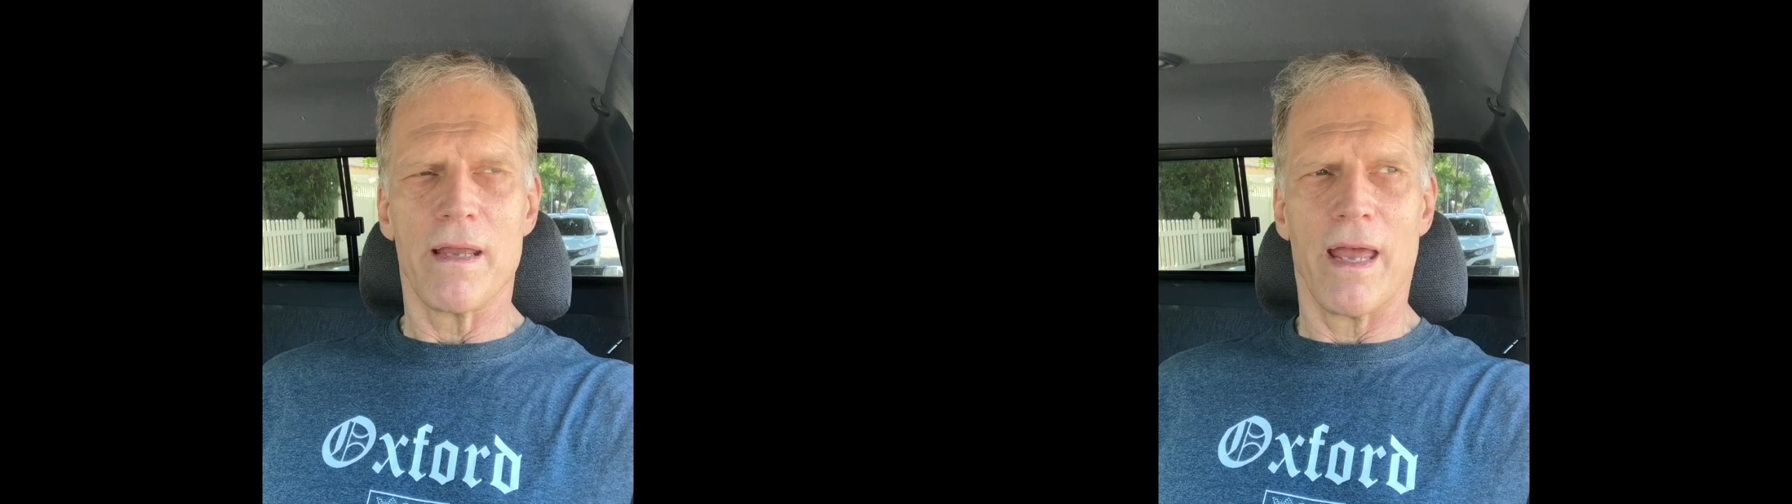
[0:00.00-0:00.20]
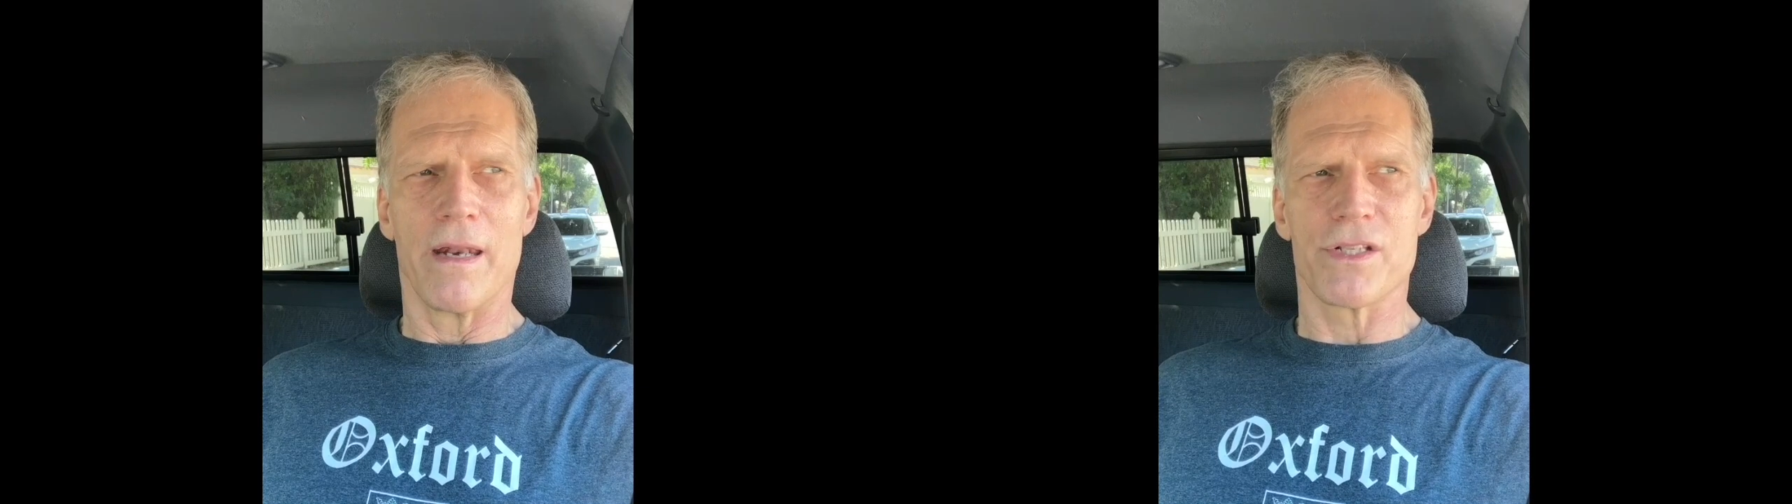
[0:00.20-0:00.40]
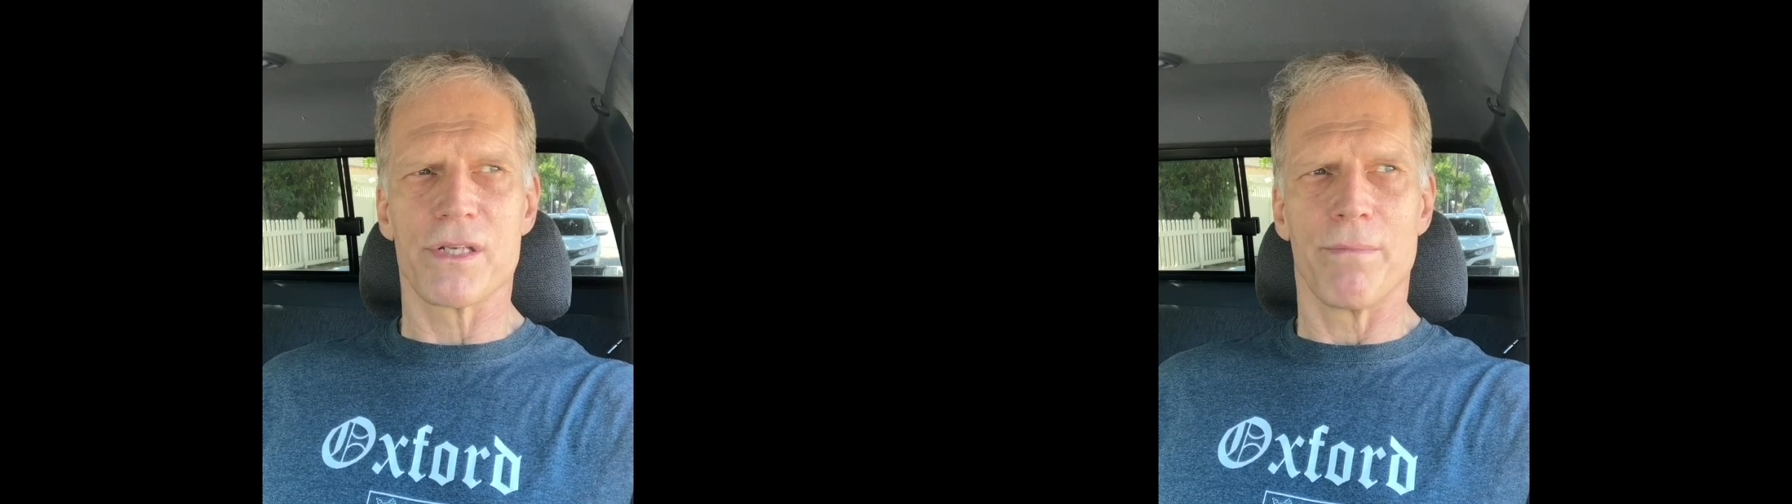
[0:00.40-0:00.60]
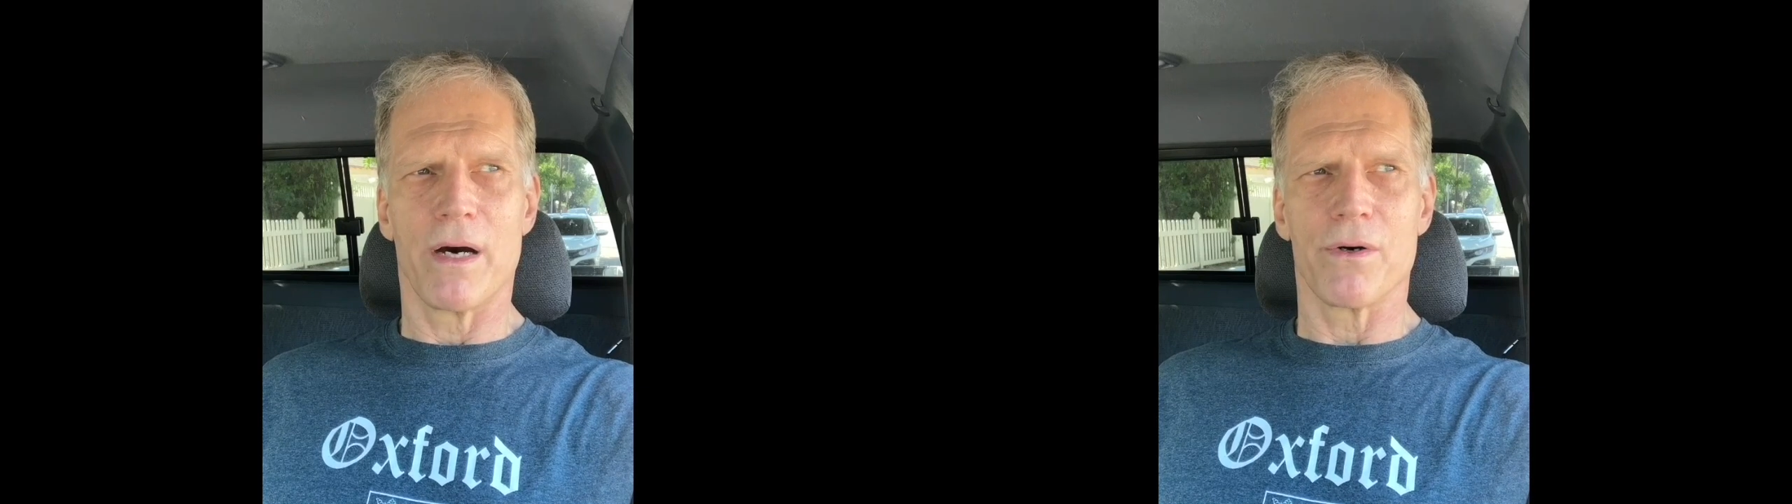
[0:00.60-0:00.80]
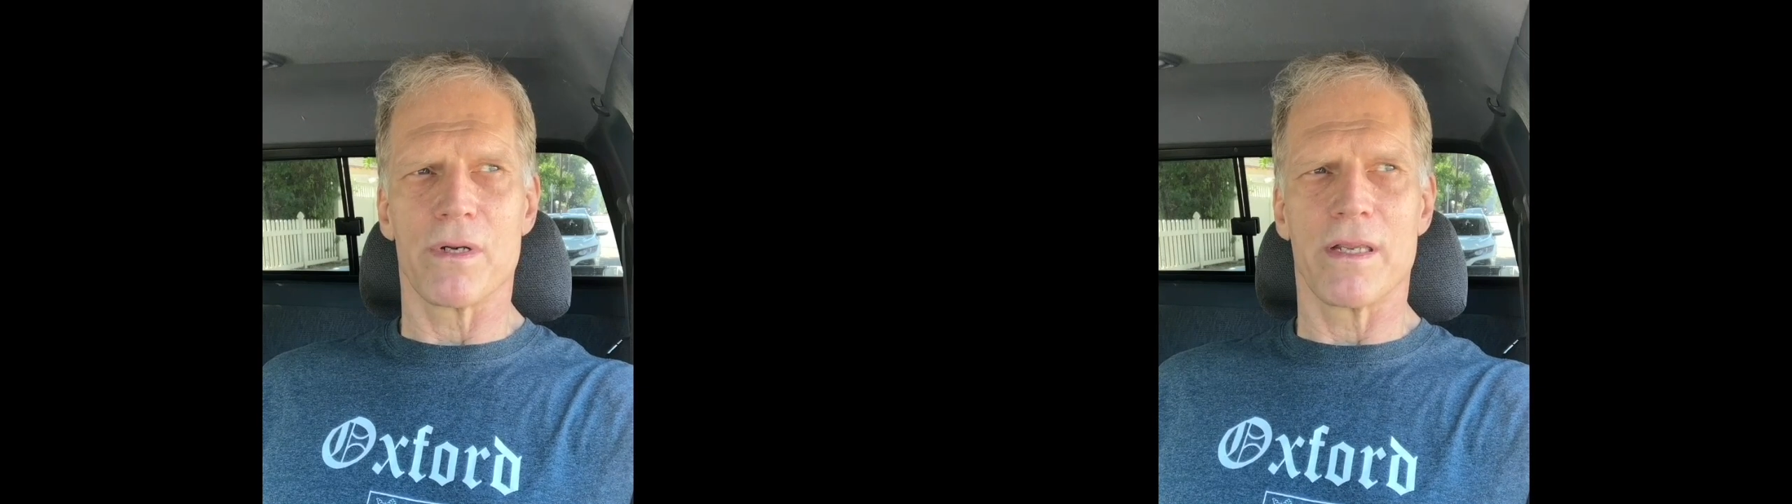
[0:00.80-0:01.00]
And it's
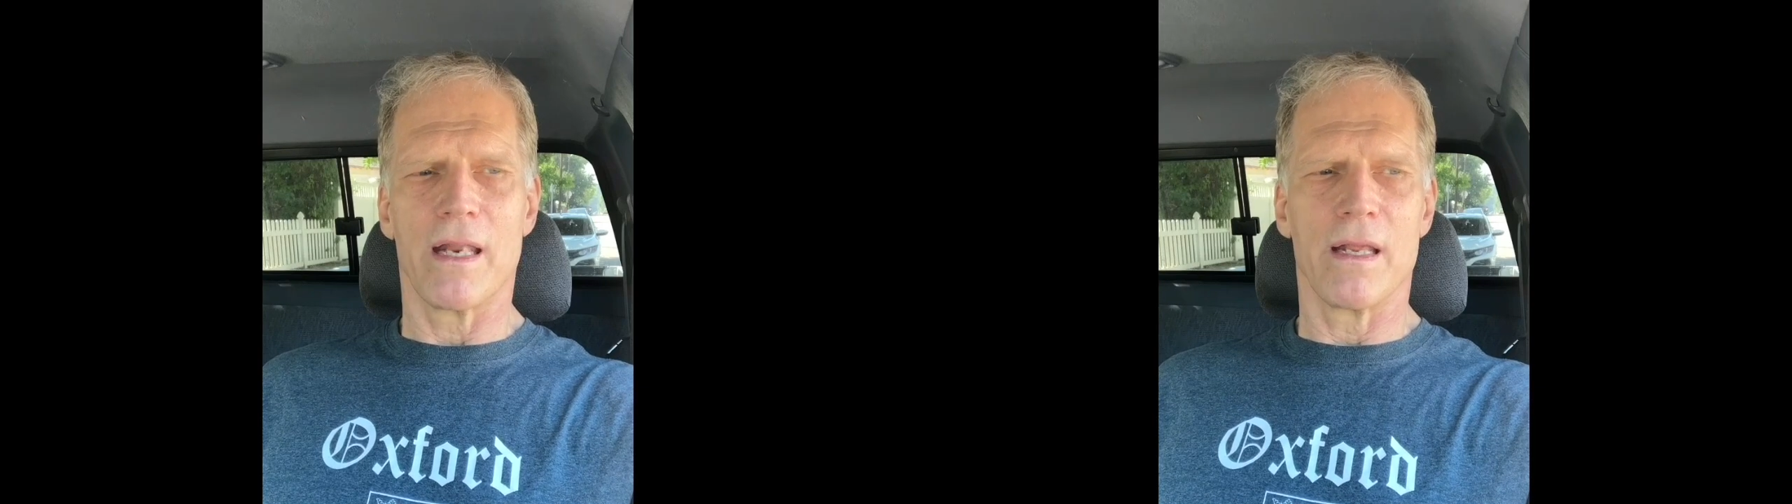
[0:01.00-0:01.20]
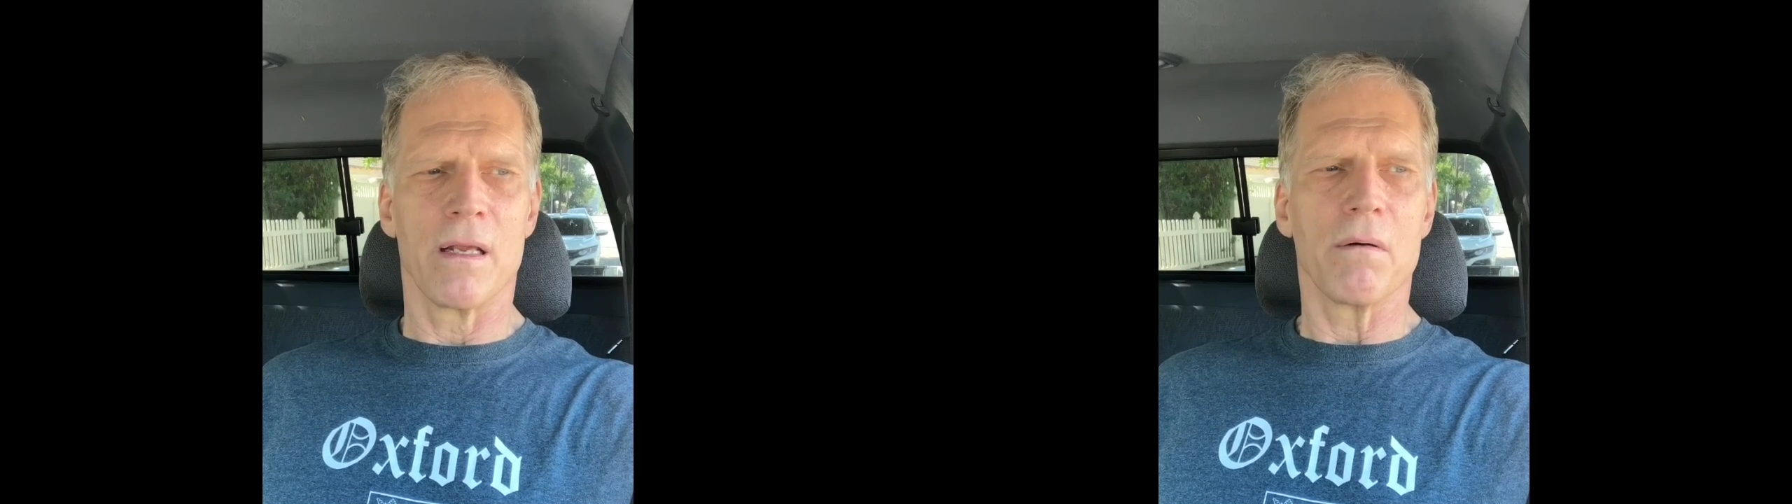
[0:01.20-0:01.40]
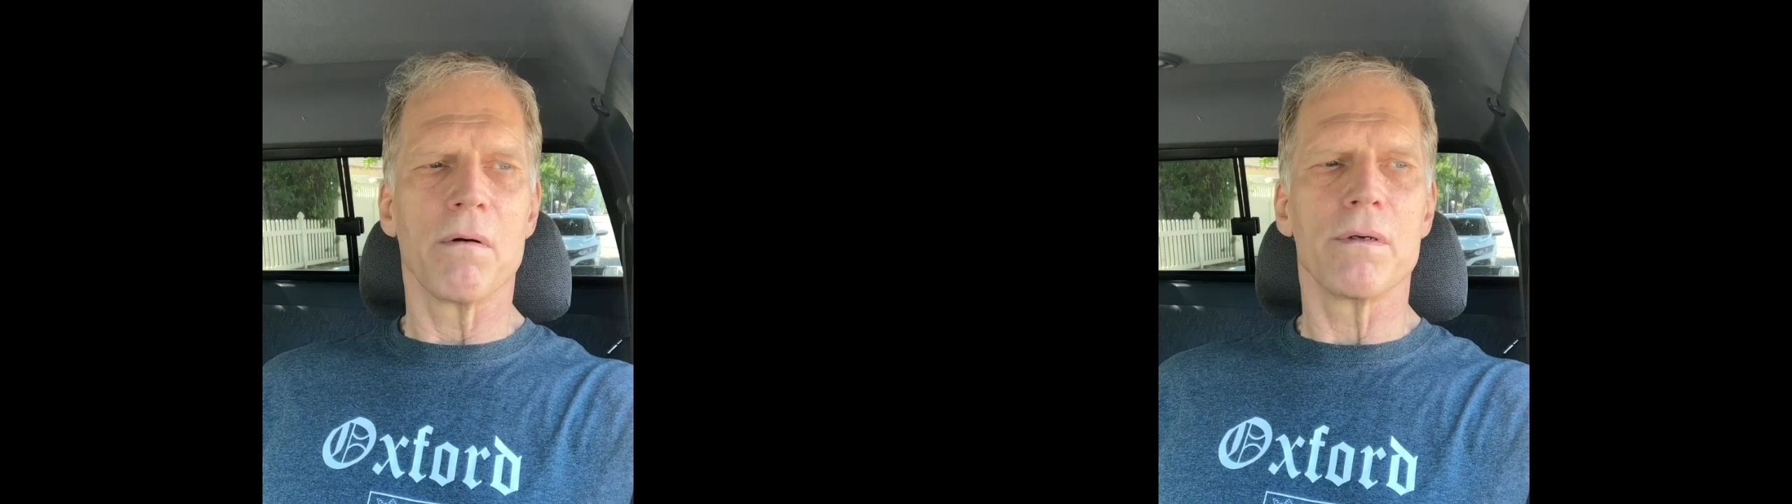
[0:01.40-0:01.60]
about getting